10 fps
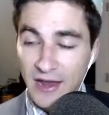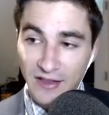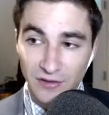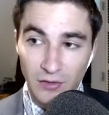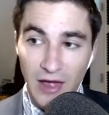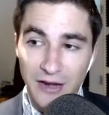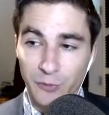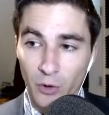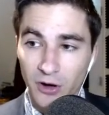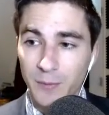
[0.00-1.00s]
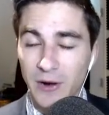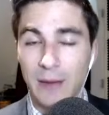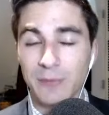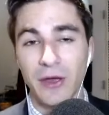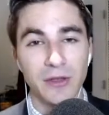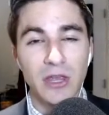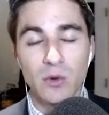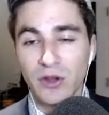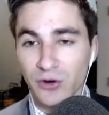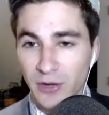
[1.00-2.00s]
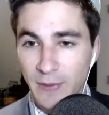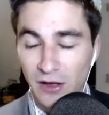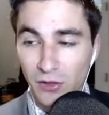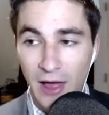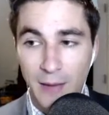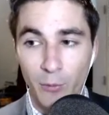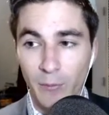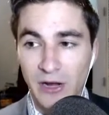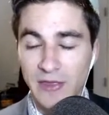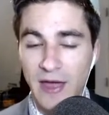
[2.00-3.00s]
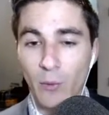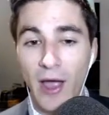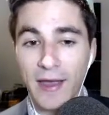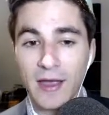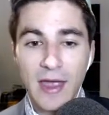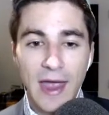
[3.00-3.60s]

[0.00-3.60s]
It's a lot of work, but I'm telling you, you're going to make a lot more money that way.